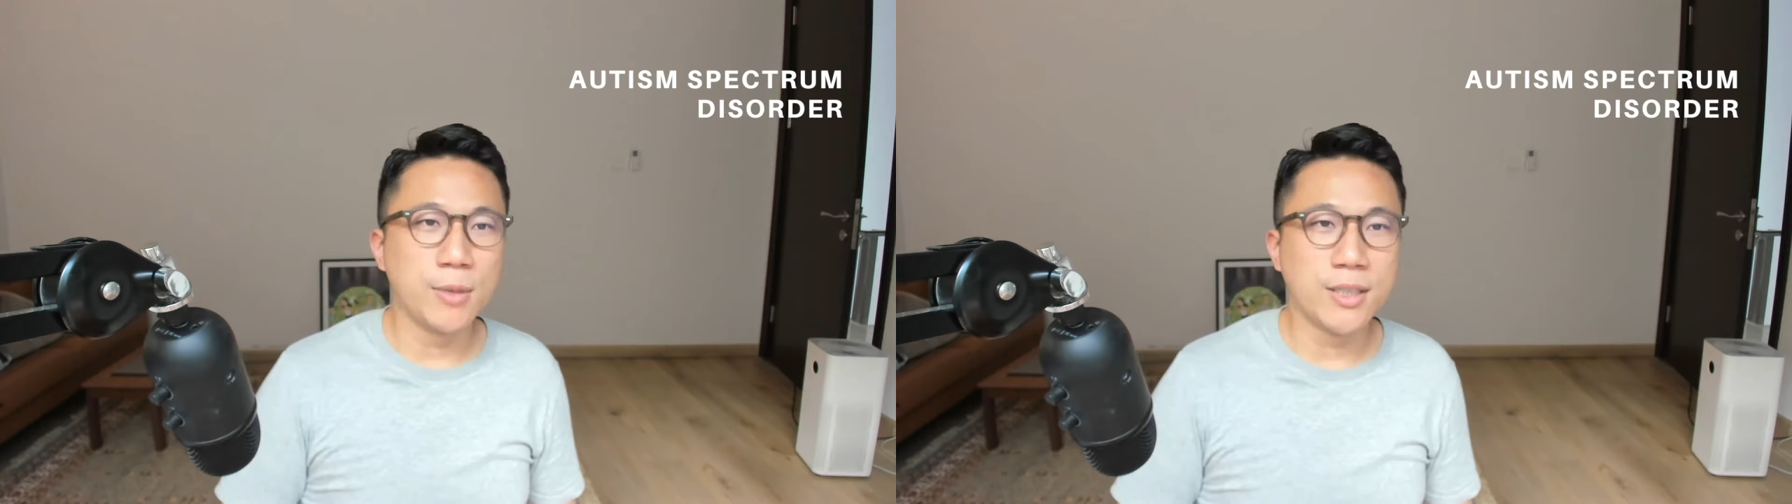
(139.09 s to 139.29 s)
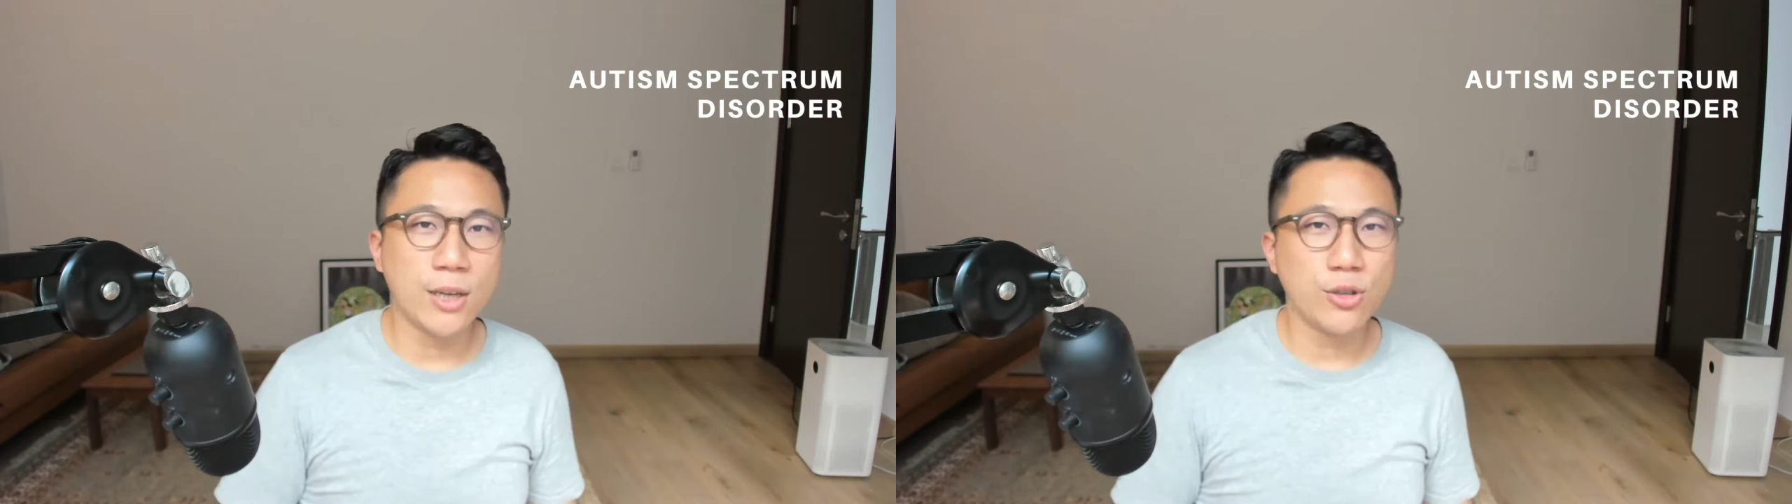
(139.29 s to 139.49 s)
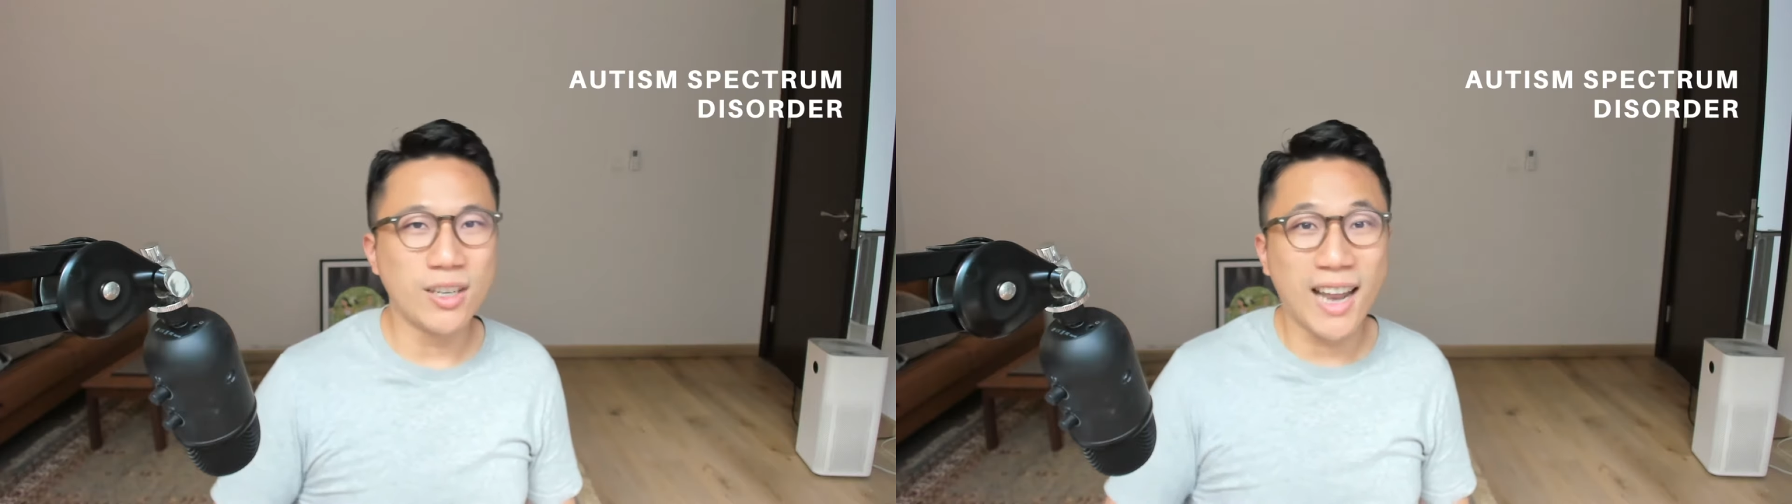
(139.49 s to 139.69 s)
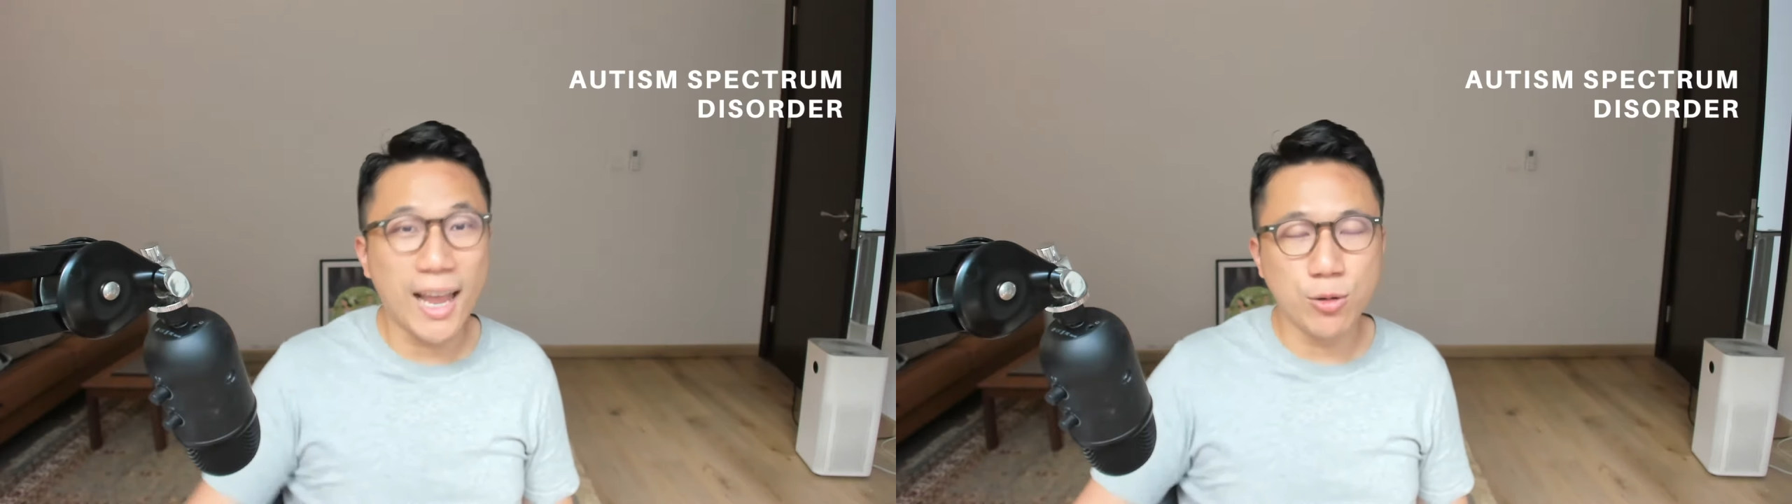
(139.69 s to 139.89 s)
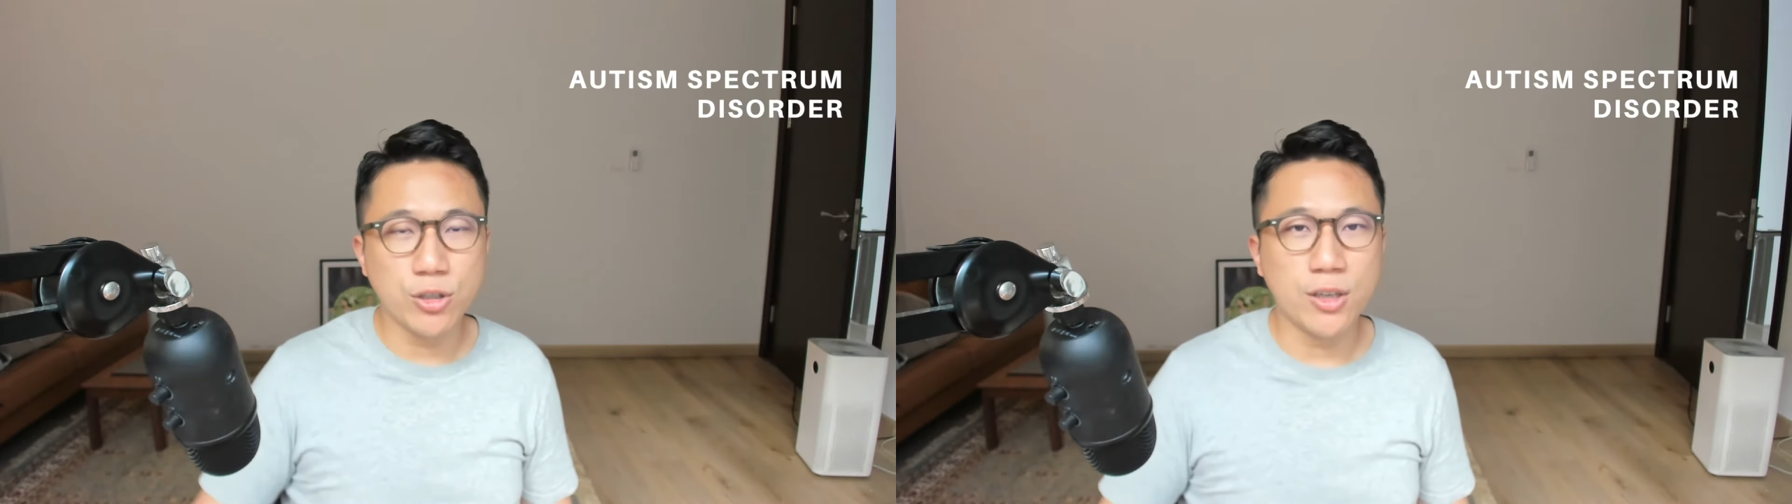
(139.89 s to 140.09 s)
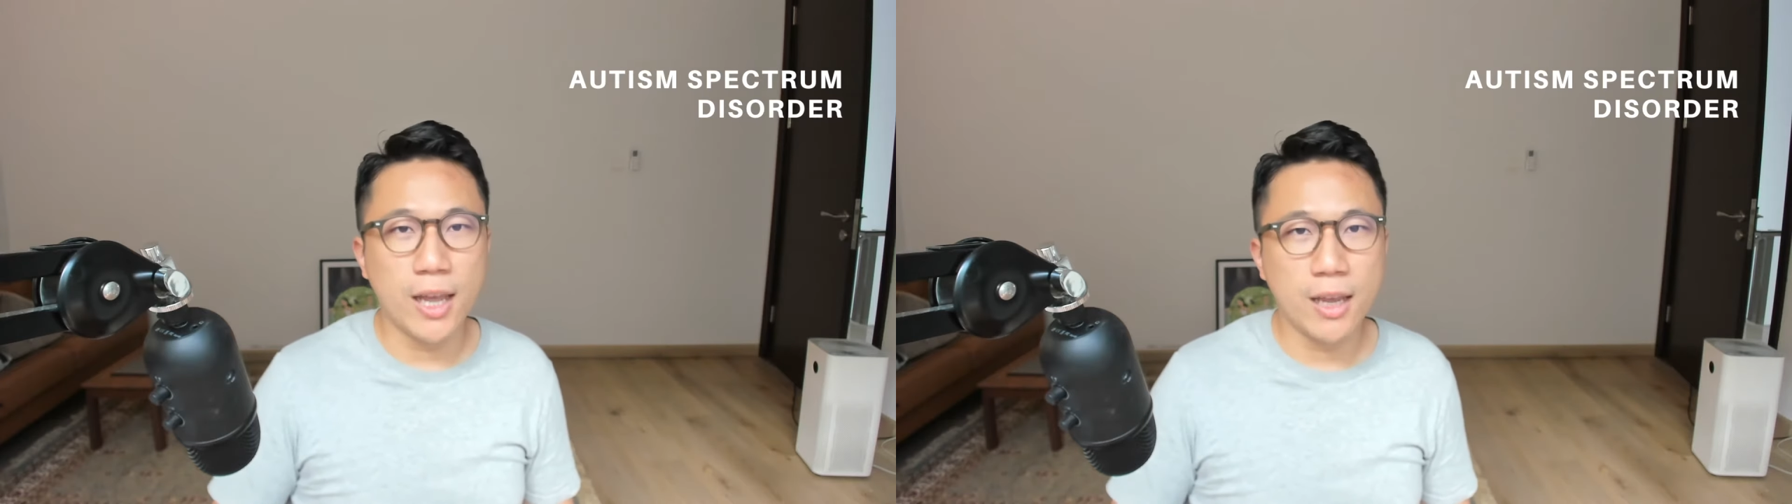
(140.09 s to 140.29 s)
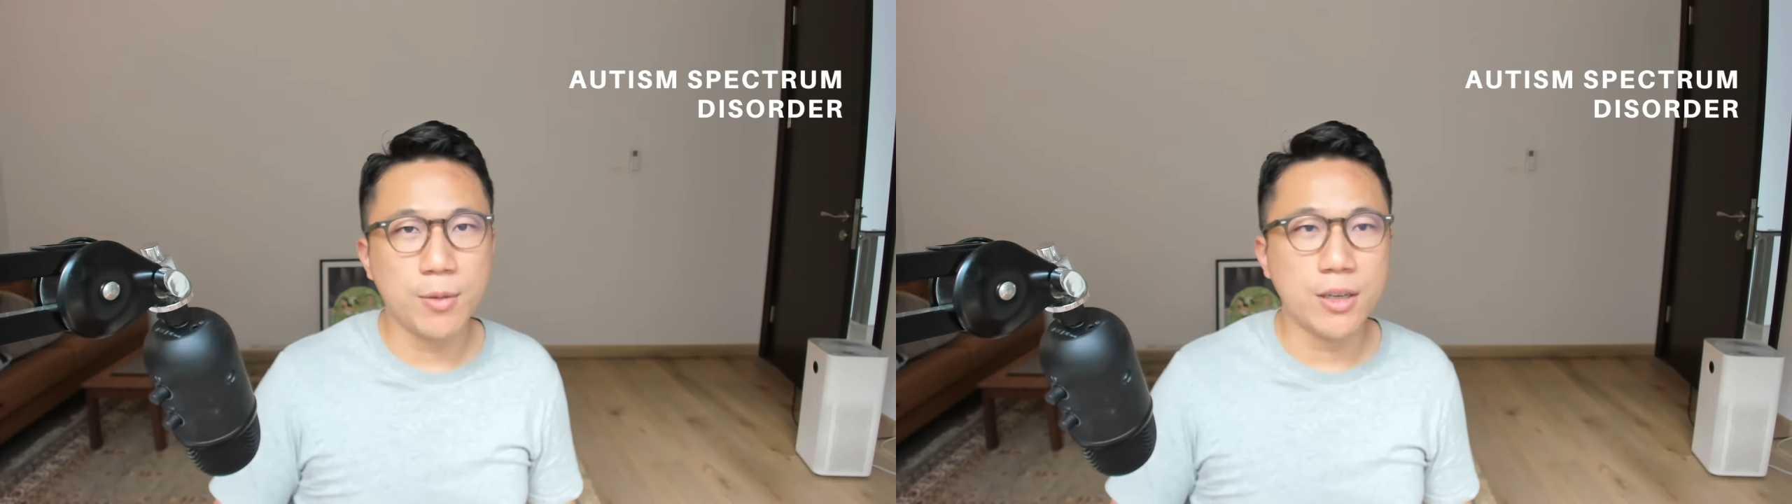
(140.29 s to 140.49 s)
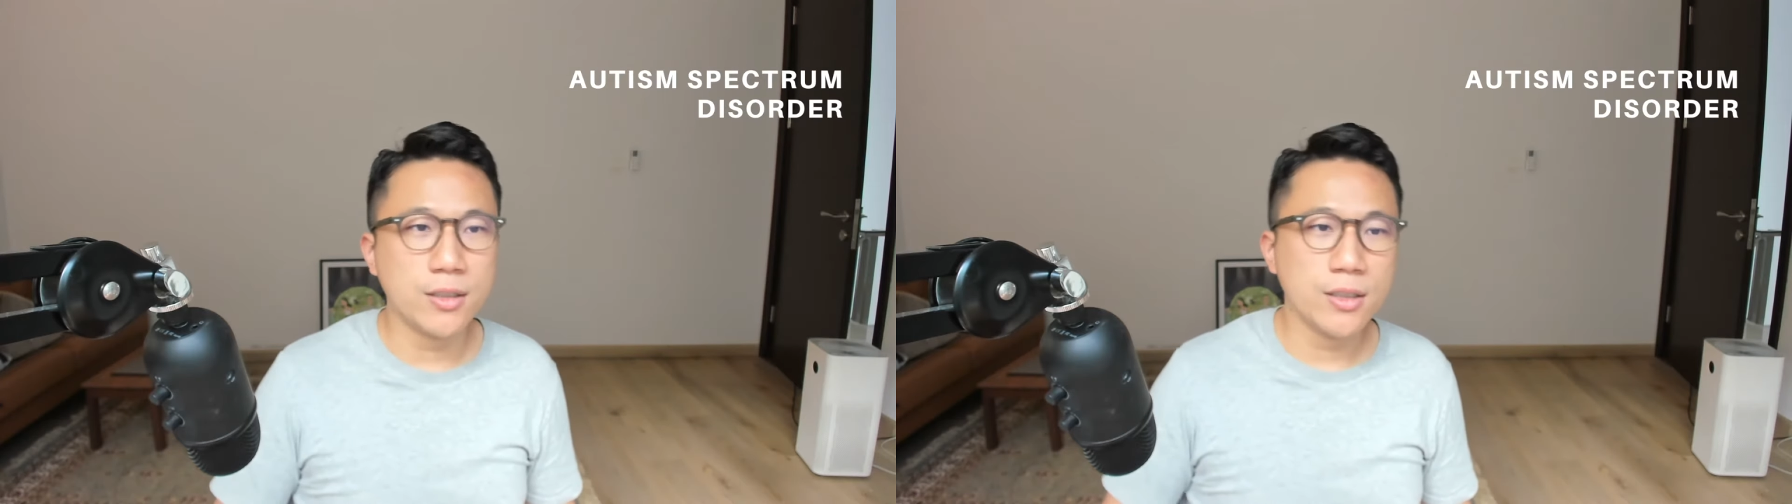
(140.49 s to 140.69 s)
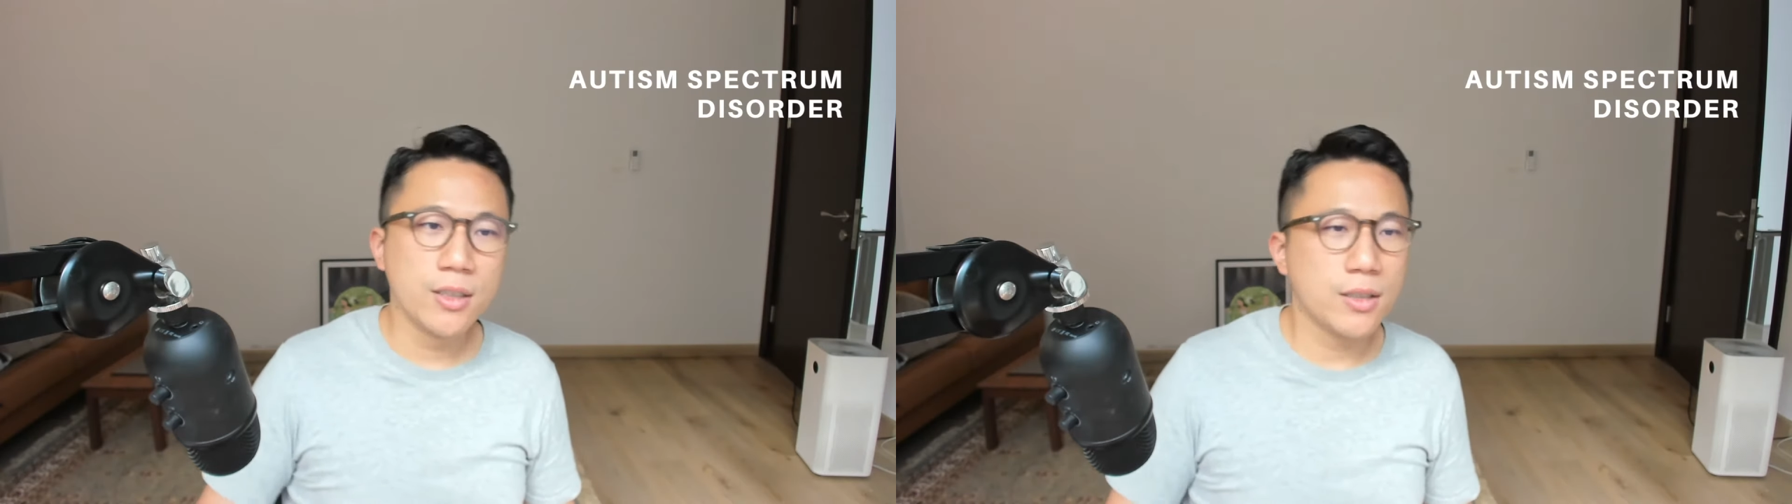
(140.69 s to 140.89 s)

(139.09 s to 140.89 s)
It's actually language delay because